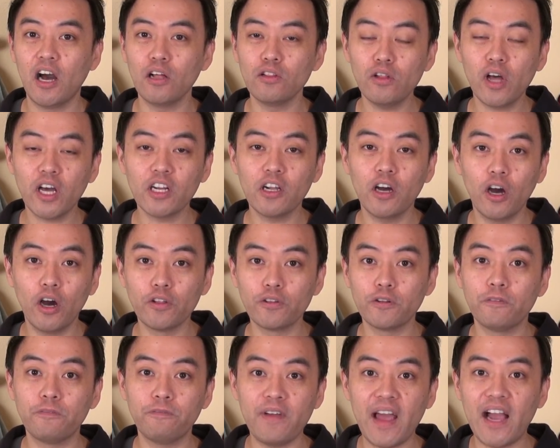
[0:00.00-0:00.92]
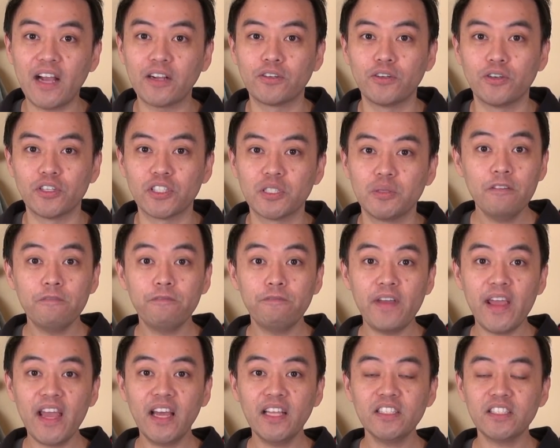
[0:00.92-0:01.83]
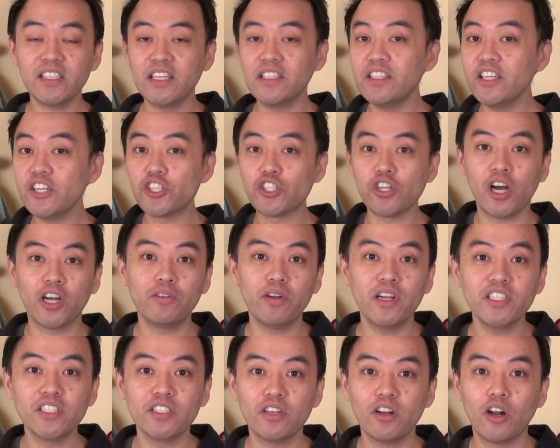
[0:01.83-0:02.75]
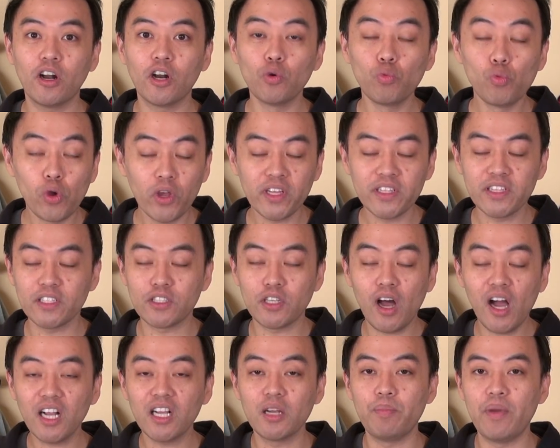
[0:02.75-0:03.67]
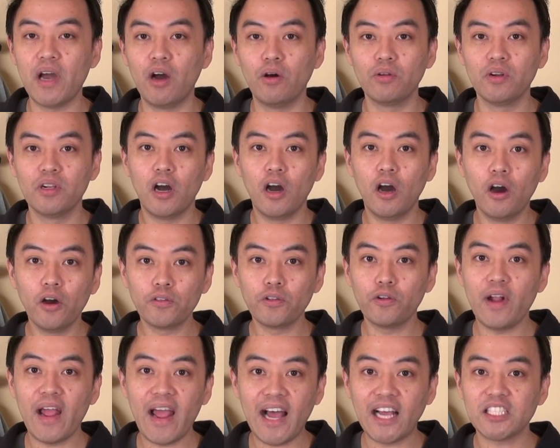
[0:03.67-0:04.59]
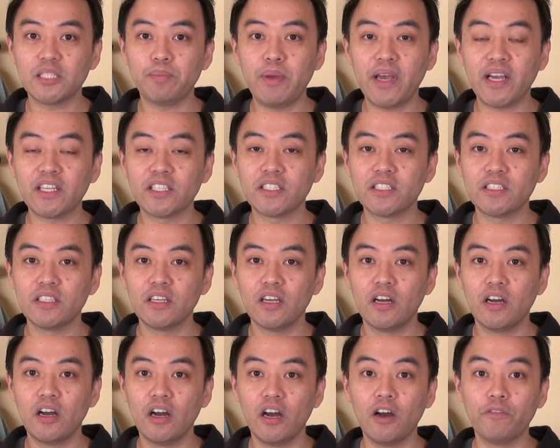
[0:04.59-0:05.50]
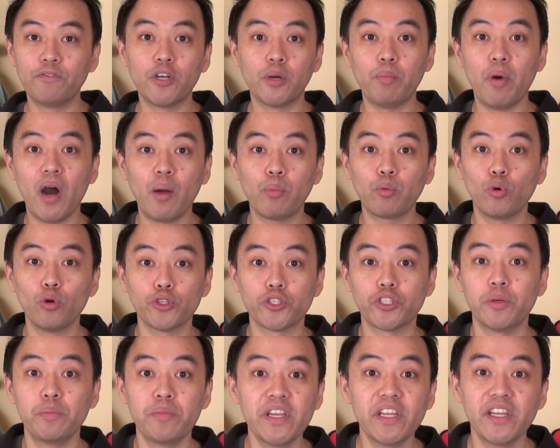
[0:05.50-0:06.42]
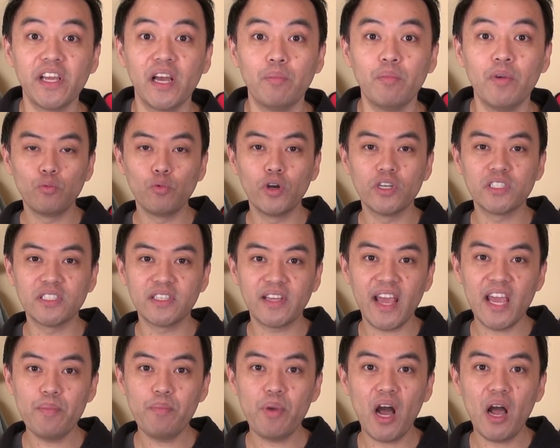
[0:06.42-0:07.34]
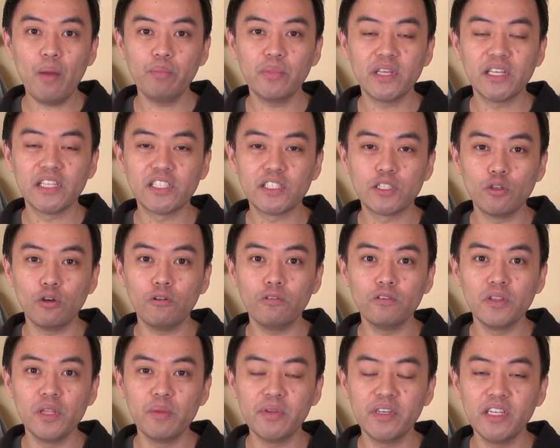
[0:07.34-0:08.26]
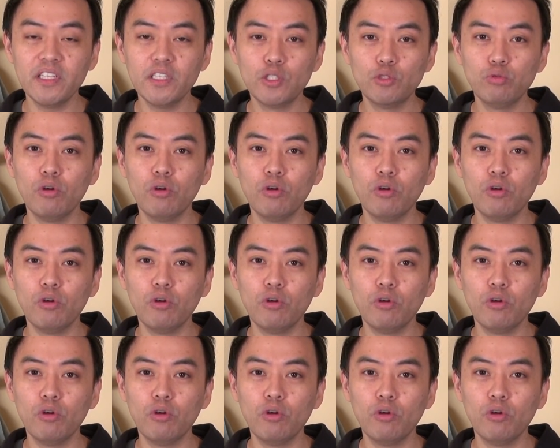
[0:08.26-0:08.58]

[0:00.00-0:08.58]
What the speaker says: a lot of other factors. Fans in these genres are willing to talk about other aspects of their pop culture medium, whereas in K-pop, it's still limited